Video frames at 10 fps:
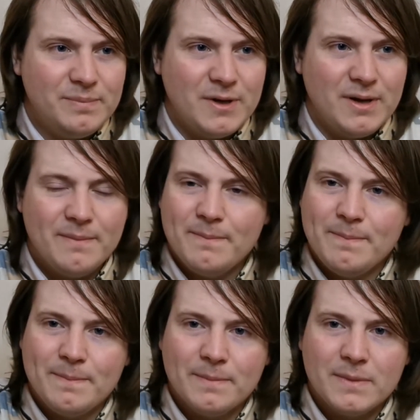but
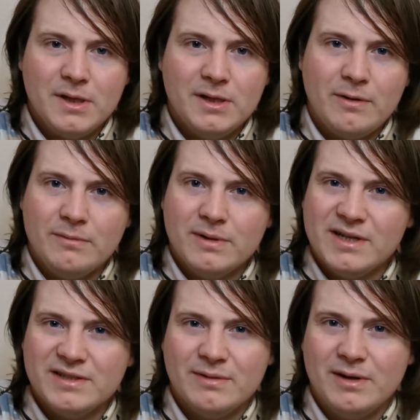you don't
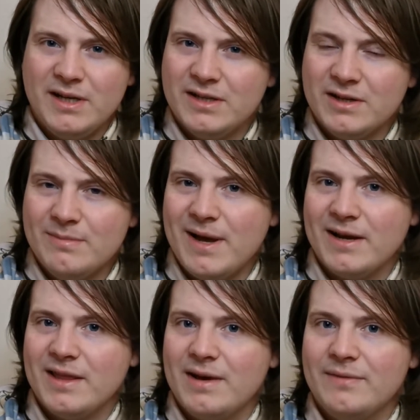necessarily need to go
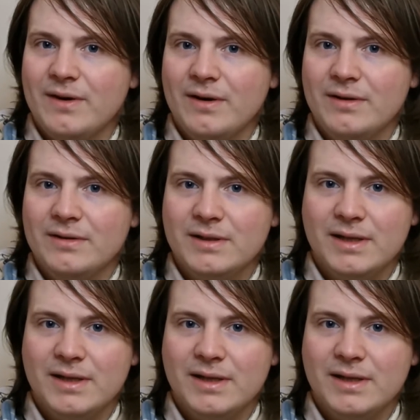back that far.